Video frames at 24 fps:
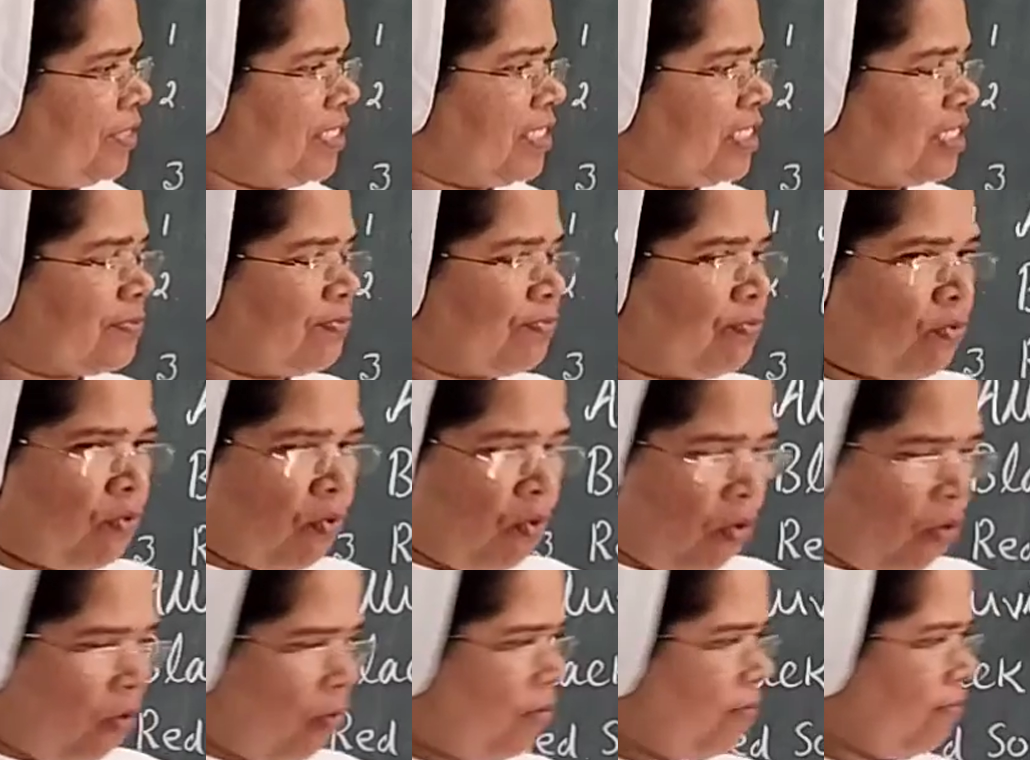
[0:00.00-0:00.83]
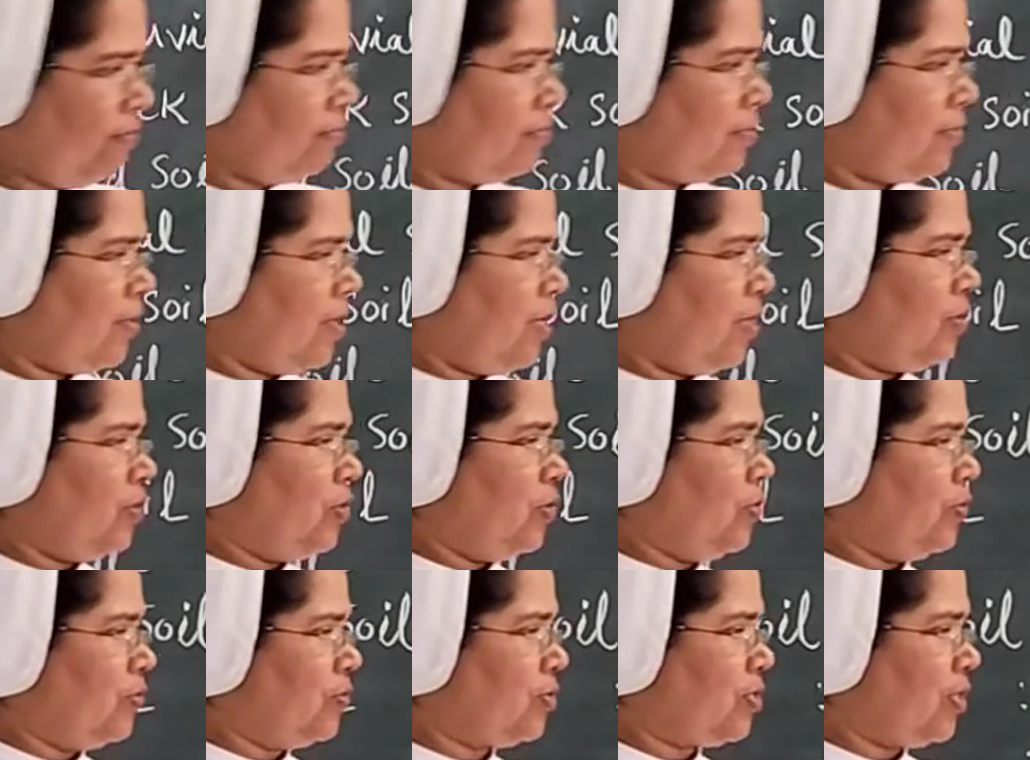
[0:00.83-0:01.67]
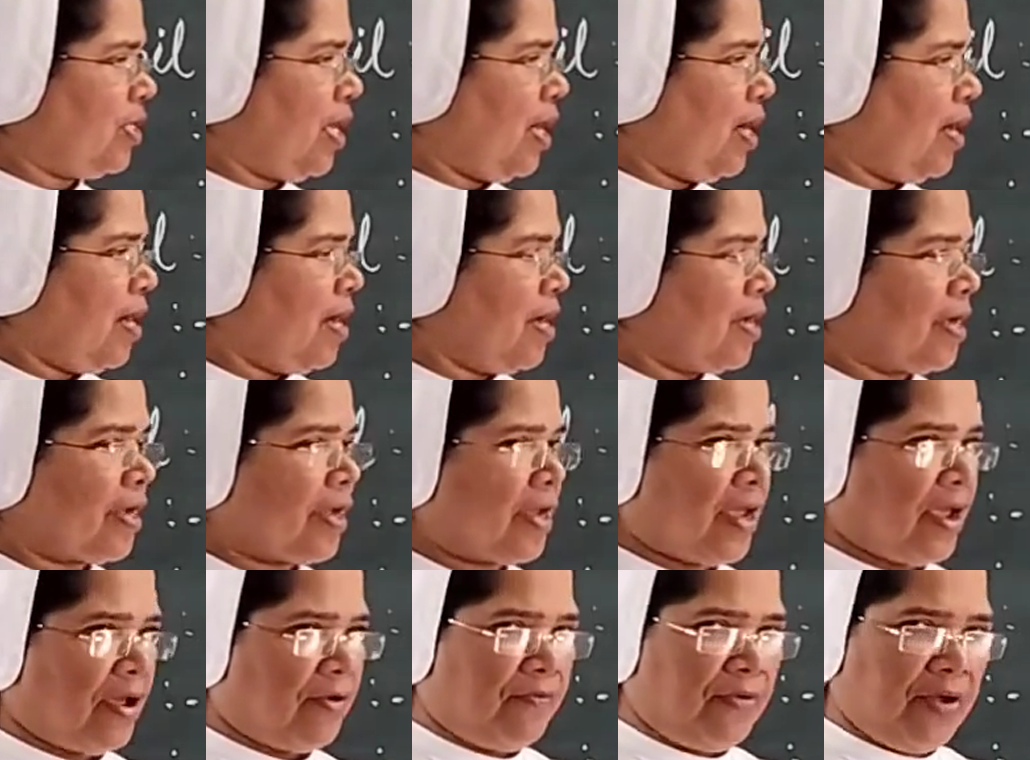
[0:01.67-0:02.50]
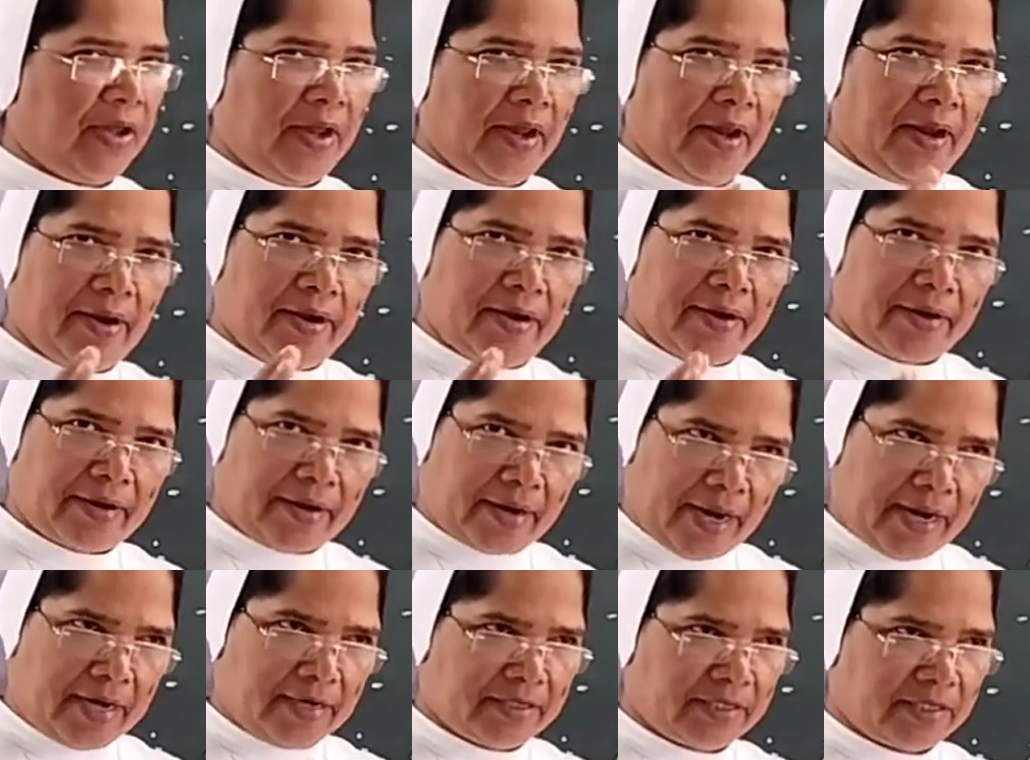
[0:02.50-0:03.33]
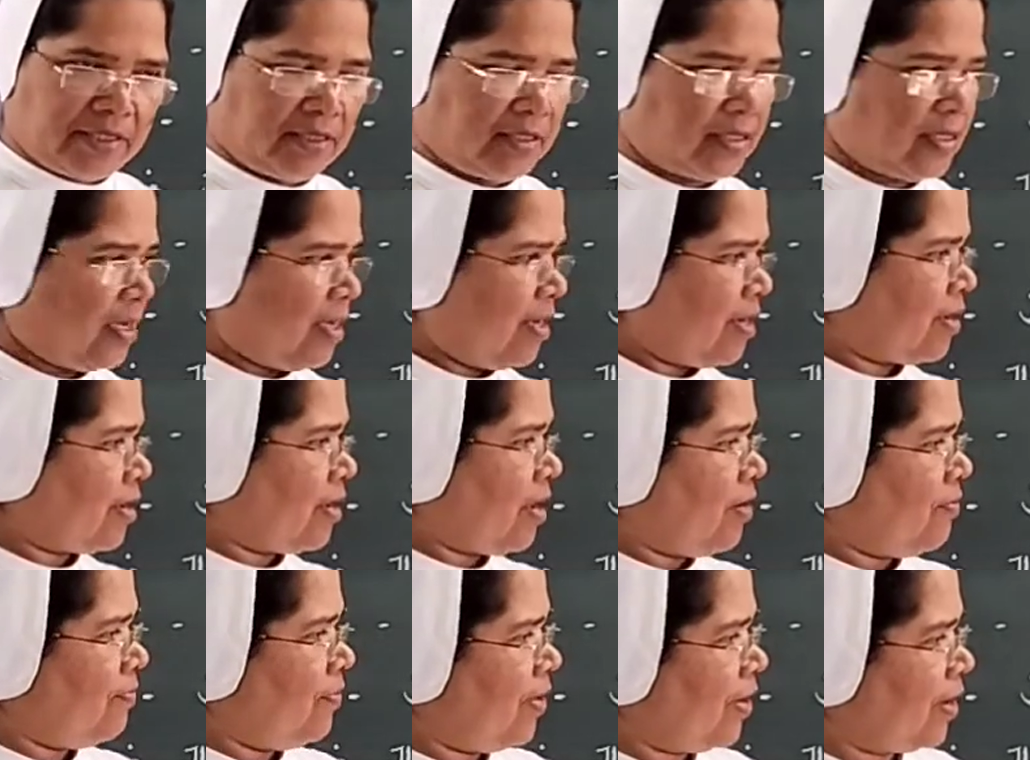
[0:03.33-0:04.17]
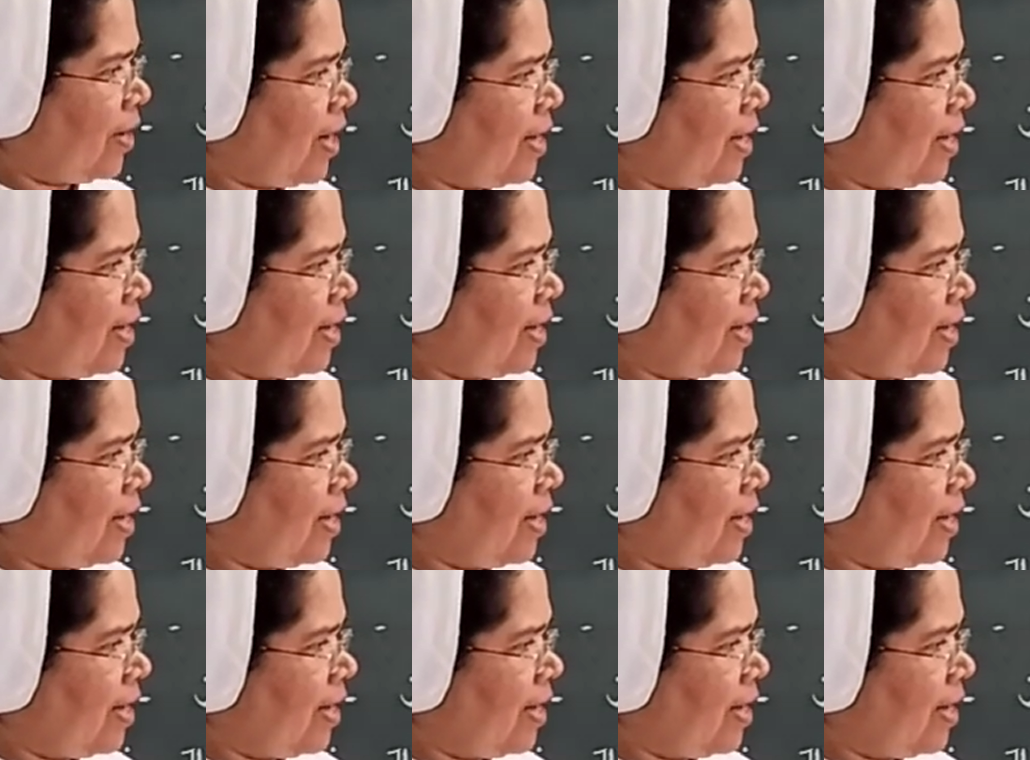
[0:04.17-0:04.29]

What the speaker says: is formed with the heavy rains and